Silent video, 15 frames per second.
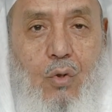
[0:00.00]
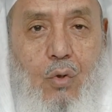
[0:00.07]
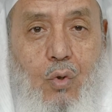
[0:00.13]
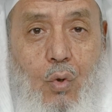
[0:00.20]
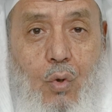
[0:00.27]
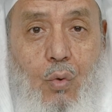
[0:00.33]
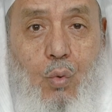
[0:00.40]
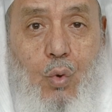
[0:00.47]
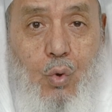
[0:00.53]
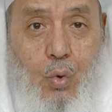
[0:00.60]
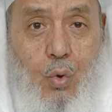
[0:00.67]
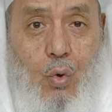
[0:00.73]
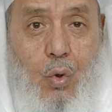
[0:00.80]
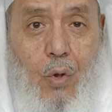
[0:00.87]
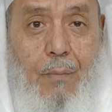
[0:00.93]
to do the
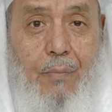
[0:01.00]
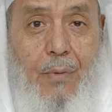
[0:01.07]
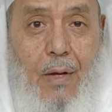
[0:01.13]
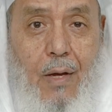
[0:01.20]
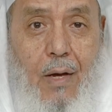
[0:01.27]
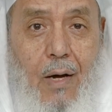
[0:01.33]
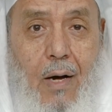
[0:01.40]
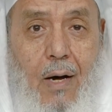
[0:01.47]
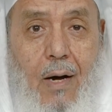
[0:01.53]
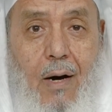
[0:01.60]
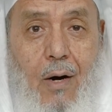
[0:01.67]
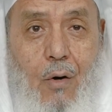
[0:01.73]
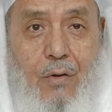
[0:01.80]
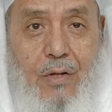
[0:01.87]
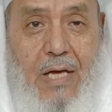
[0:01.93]
wudu
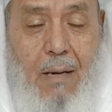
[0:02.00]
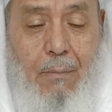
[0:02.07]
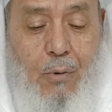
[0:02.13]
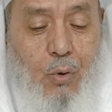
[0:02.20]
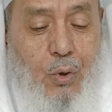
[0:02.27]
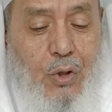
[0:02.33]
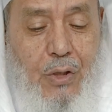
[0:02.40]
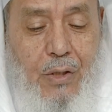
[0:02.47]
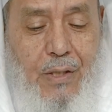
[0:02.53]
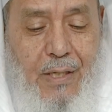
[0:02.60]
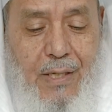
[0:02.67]
or the ablution?